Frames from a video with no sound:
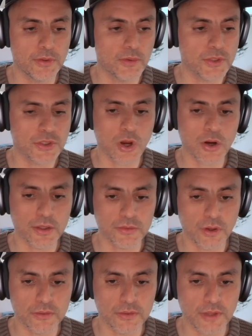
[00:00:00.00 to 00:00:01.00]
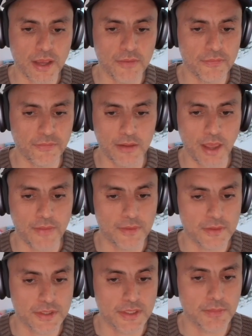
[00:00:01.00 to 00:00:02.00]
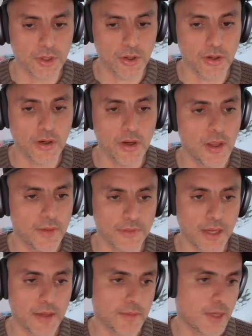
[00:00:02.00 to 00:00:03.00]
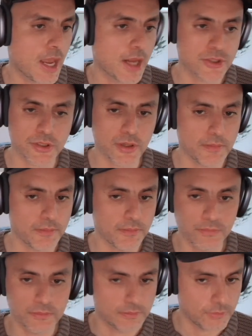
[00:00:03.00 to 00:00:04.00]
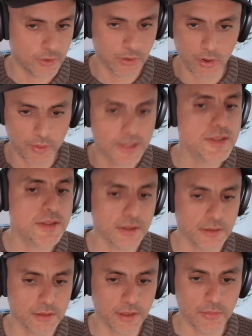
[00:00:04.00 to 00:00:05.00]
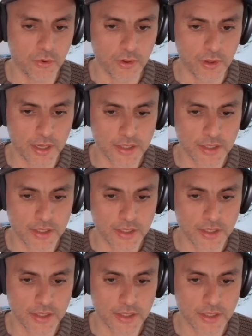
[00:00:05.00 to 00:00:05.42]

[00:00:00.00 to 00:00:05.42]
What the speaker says: socket.dev and similar, they catch them, instantly more or less